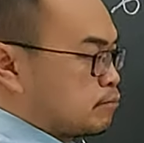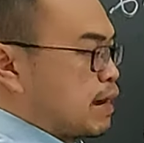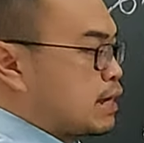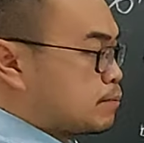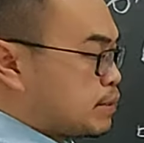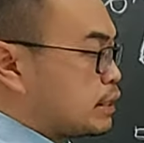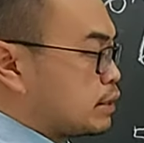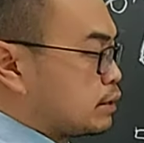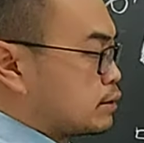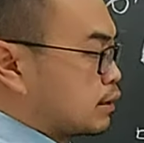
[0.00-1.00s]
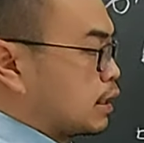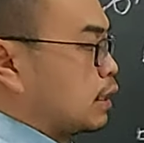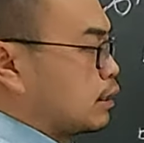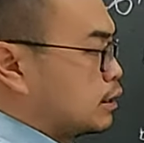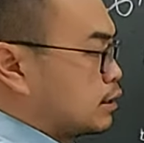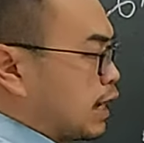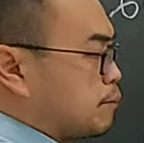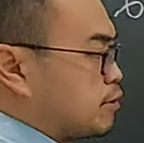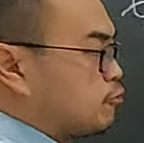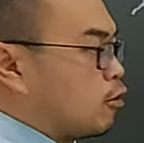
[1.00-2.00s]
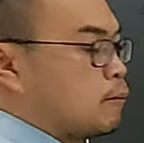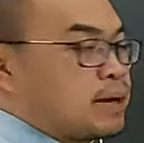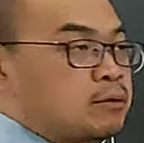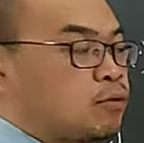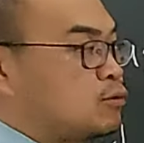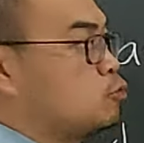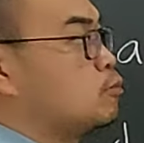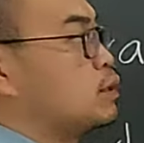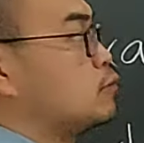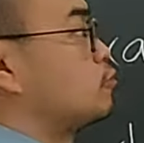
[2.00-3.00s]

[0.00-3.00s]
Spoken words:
Maybe can be 4 men, 1 woman.